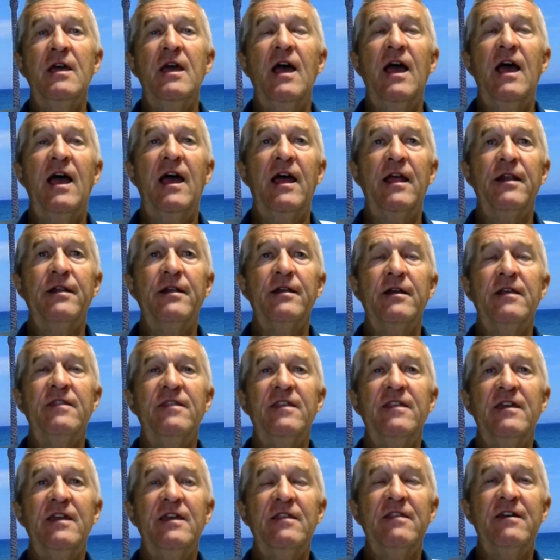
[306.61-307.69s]
And
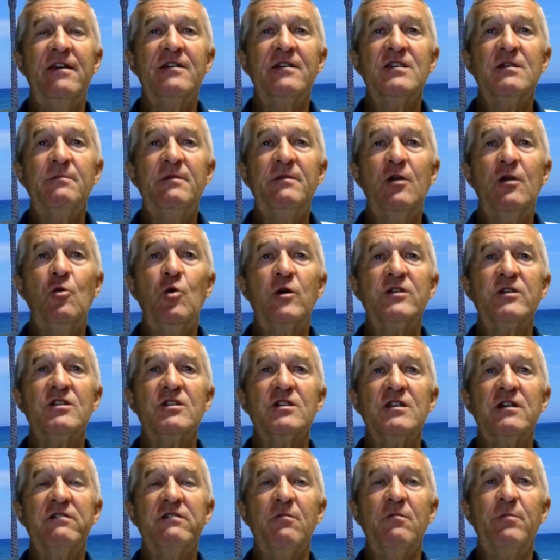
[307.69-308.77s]
some of the questions
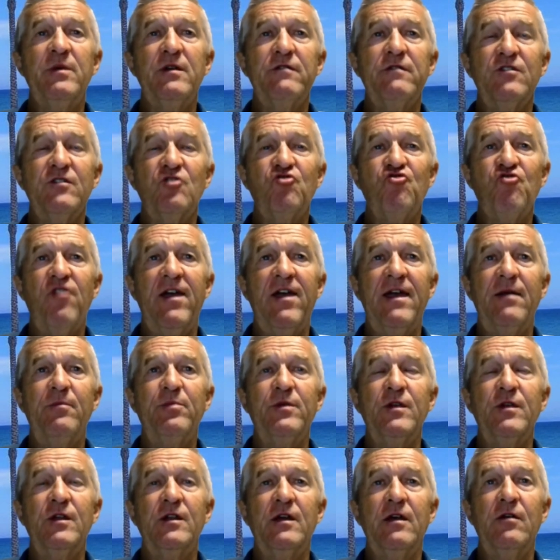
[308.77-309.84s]
are a bit of a trap,
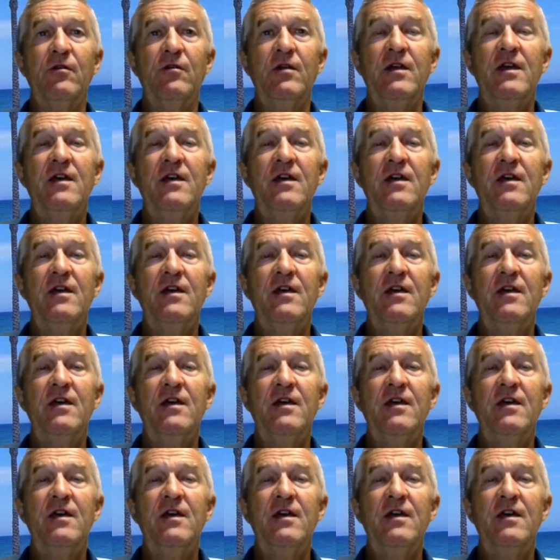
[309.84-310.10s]
you know.